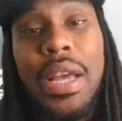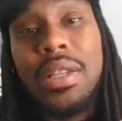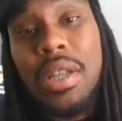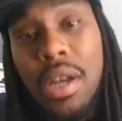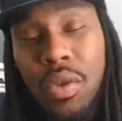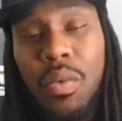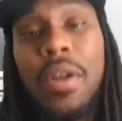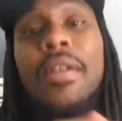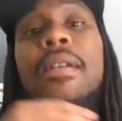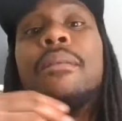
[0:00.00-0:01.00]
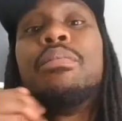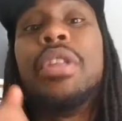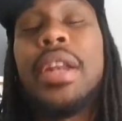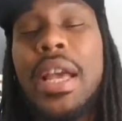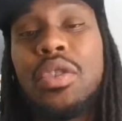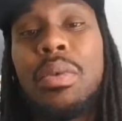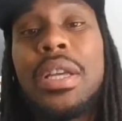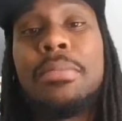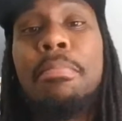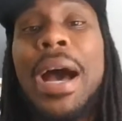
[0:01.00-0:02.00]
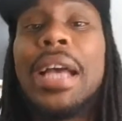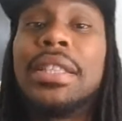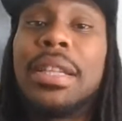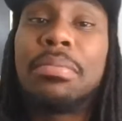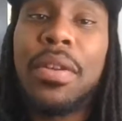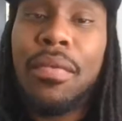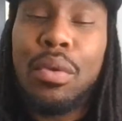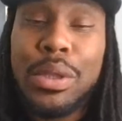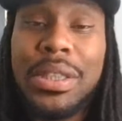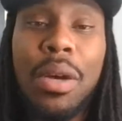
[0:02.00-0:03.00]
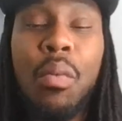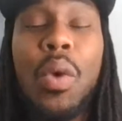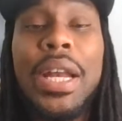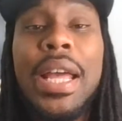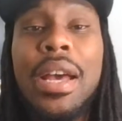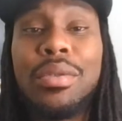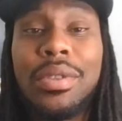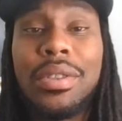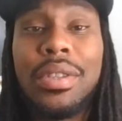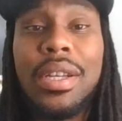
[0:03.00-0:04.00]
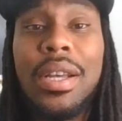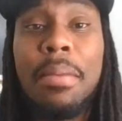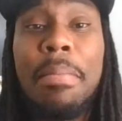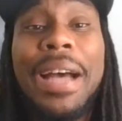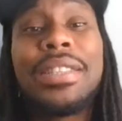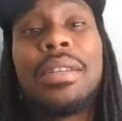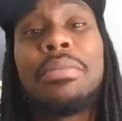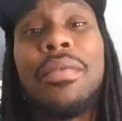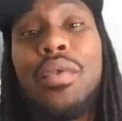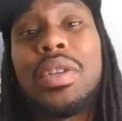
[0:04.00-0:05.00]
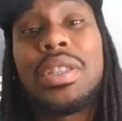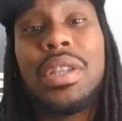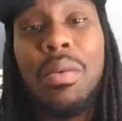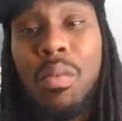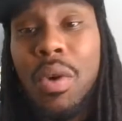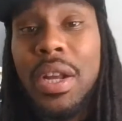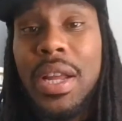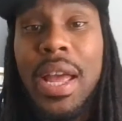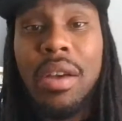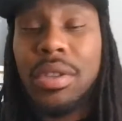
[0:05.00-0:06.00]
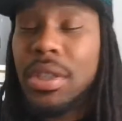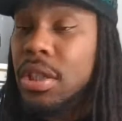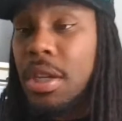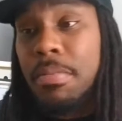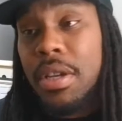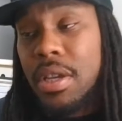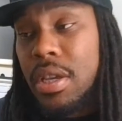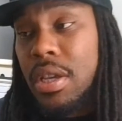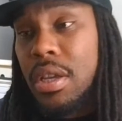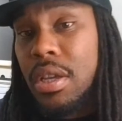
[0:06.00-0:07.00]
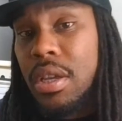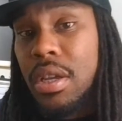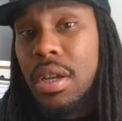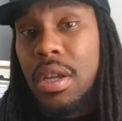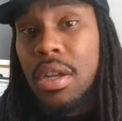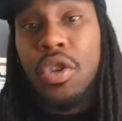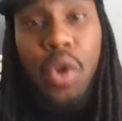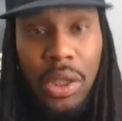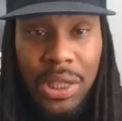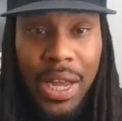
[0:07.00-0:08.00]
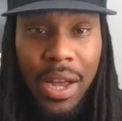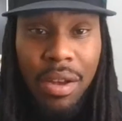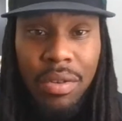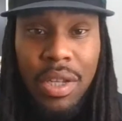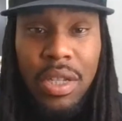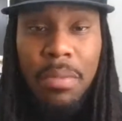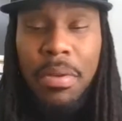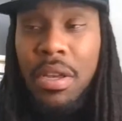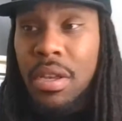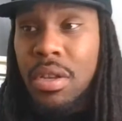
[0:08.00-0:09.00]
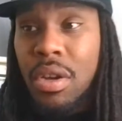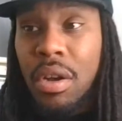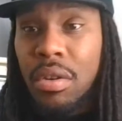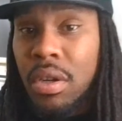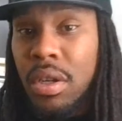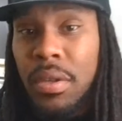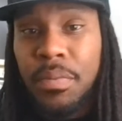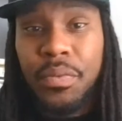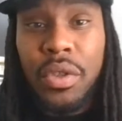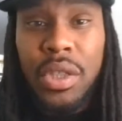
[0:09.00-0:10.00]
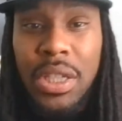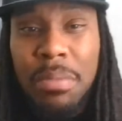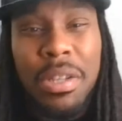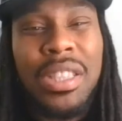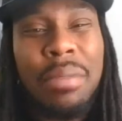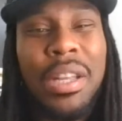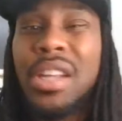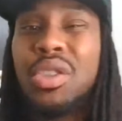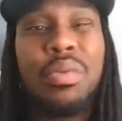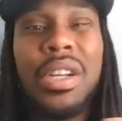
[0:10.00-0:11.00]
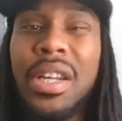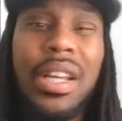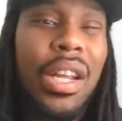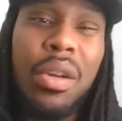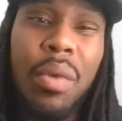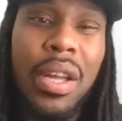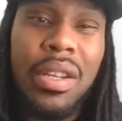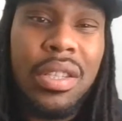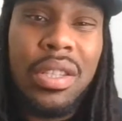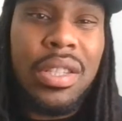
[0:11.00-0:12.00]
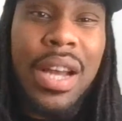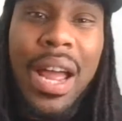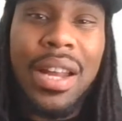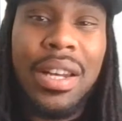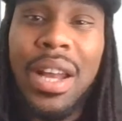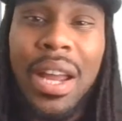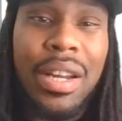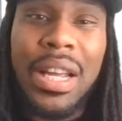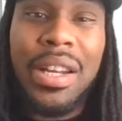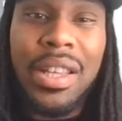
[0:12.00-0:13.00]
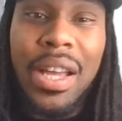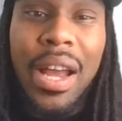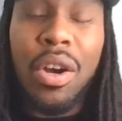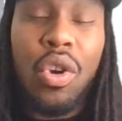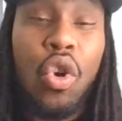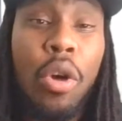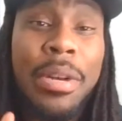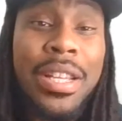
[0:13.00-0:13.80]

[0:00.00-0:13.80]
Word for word: That's the other one. The next one is buy something for someone else. Buy something for someone else. This could be a kid, your child. This could be, you know, uh, your sibling. Something that you would have did anyway. This is not like anything out of the norm.